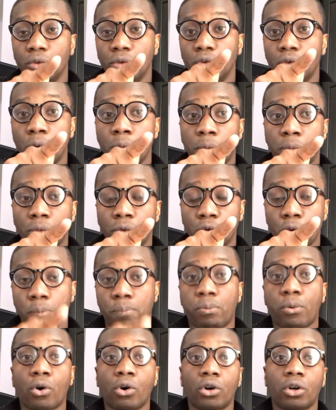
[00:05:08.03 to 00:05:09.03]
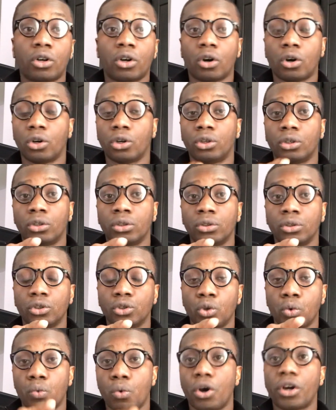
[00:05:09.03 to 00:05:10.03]
the poor or
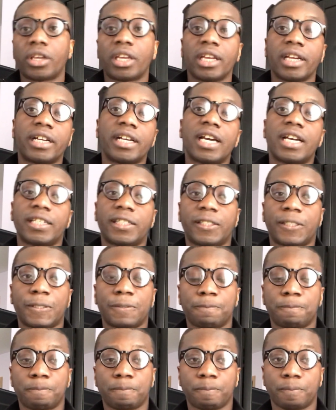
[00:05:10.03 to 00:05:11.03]
the working class.